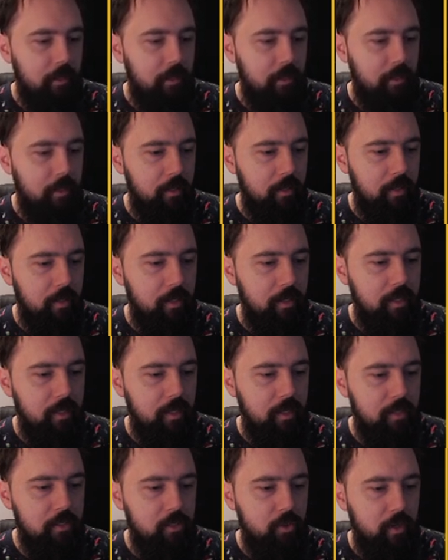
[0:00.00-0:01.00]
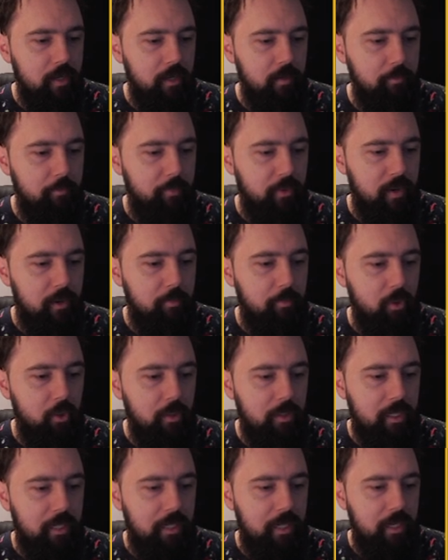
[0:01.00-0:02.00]
it's going
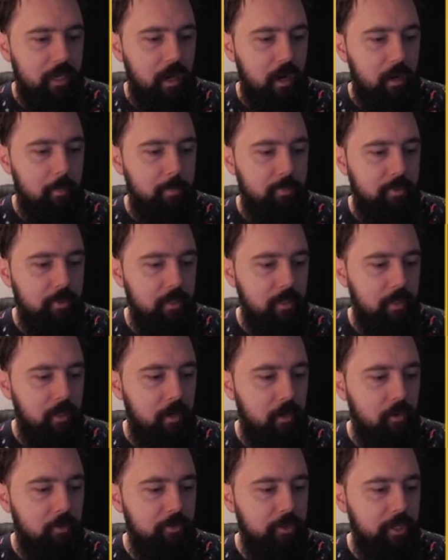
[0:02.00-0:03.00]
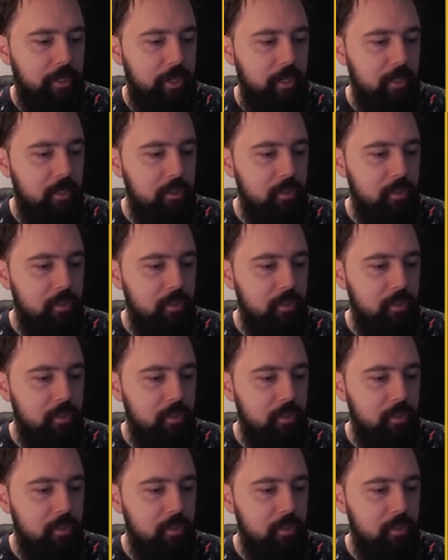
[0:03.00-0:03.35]
parabolically up over here,